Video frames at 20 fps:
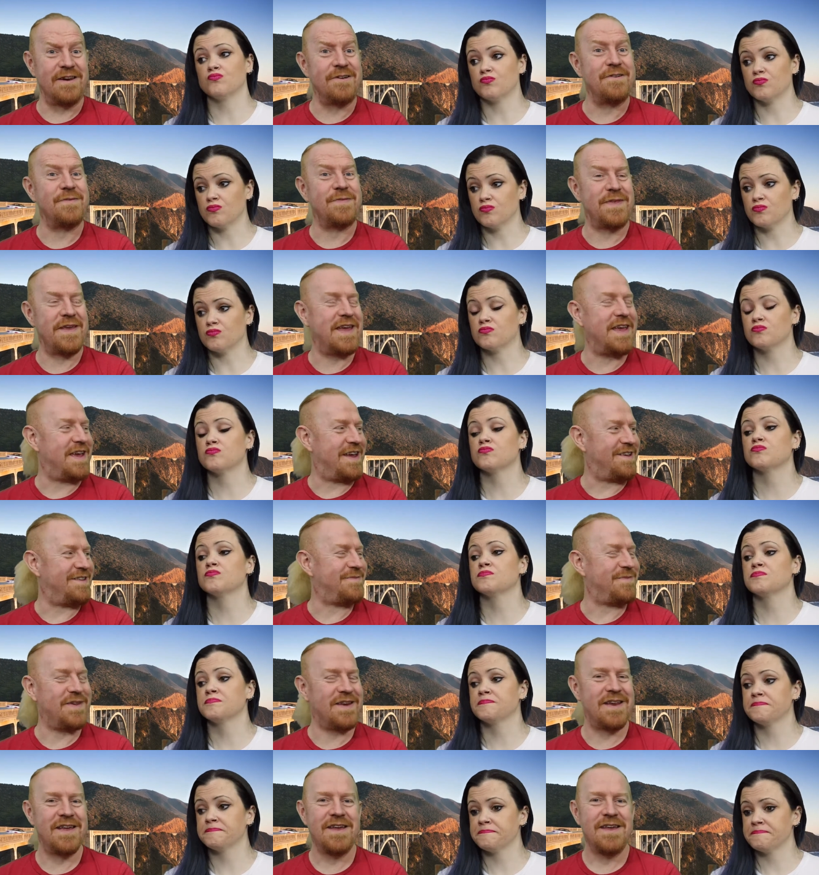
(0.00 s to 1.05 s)
Speaker 1: lot of mm-hmm. things,
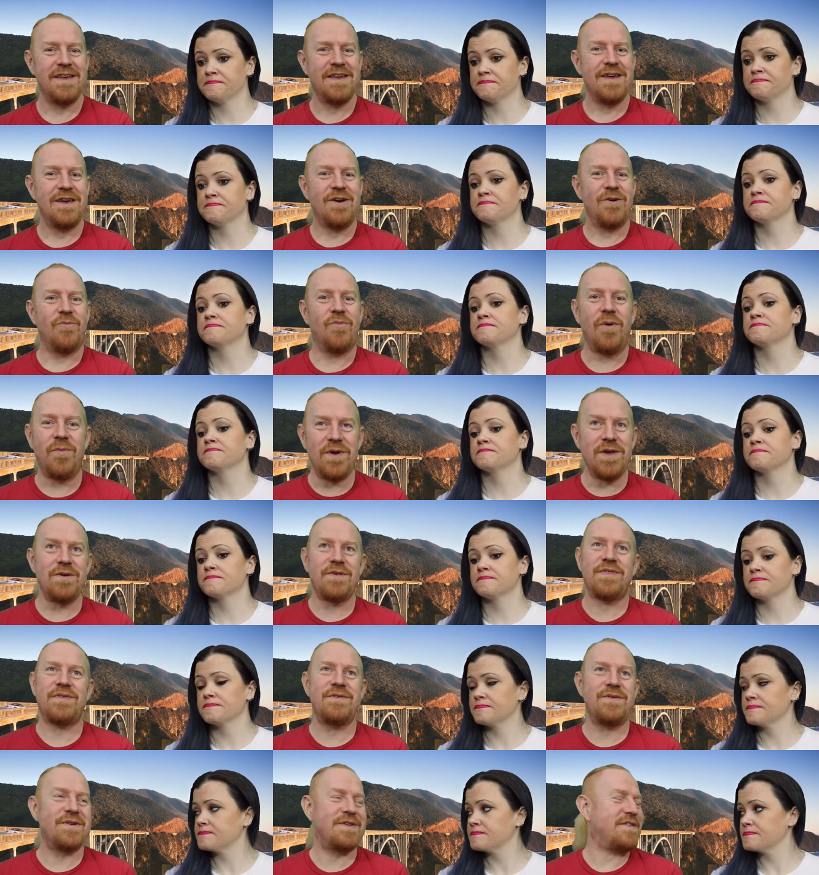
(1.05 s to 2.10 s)
but what were your
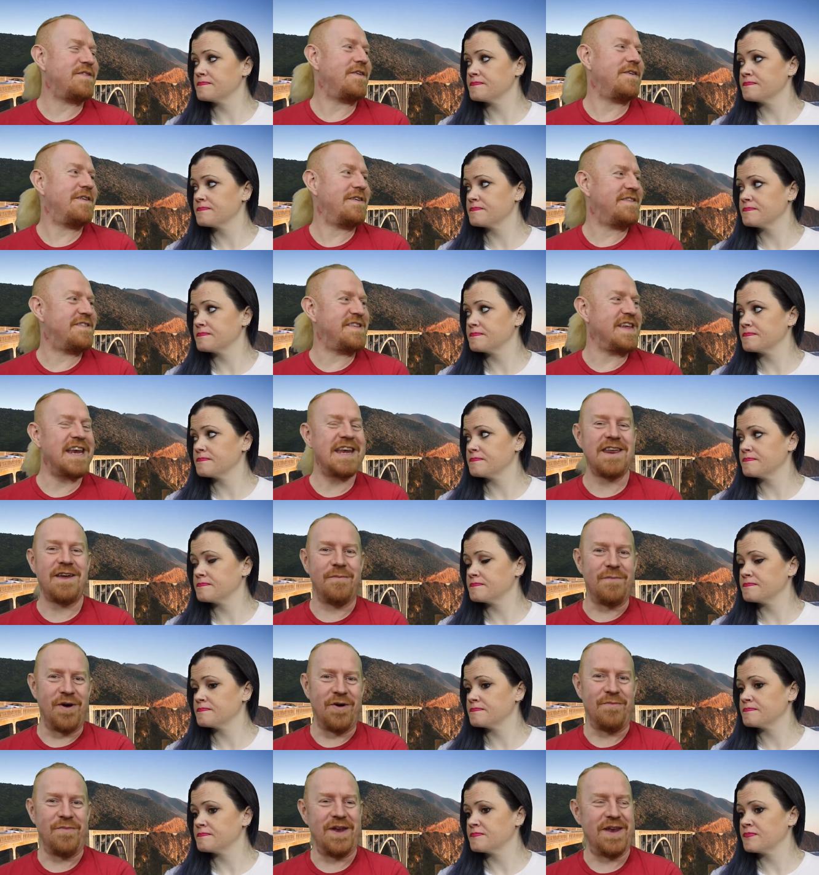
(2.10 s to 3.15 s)
thoughts on Senior
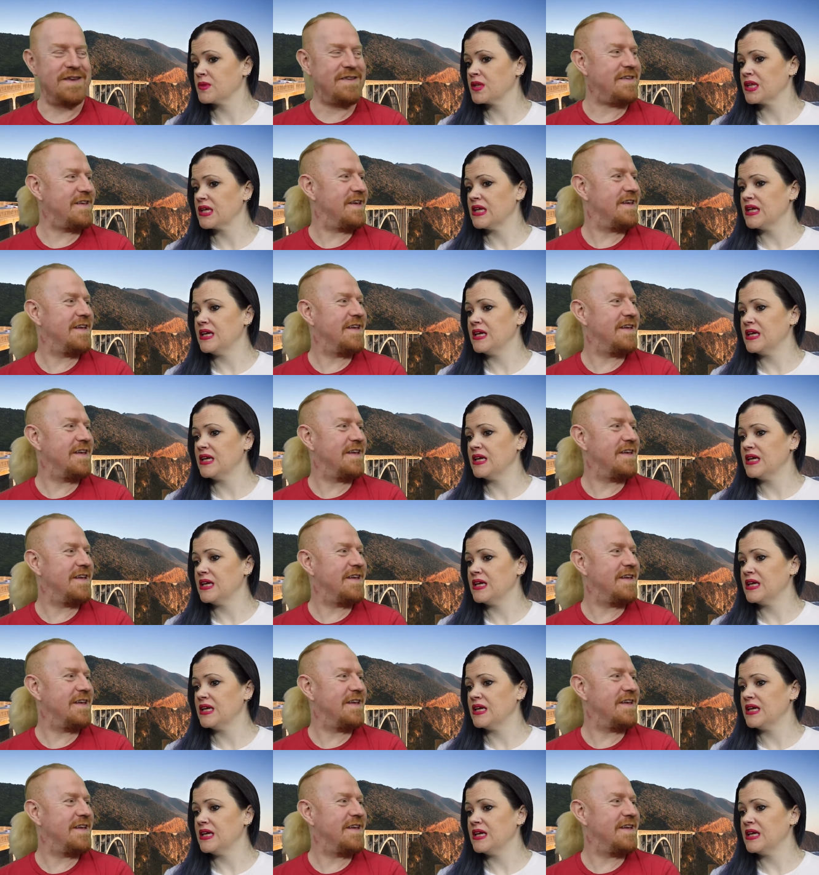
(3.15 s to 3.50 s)
Moment?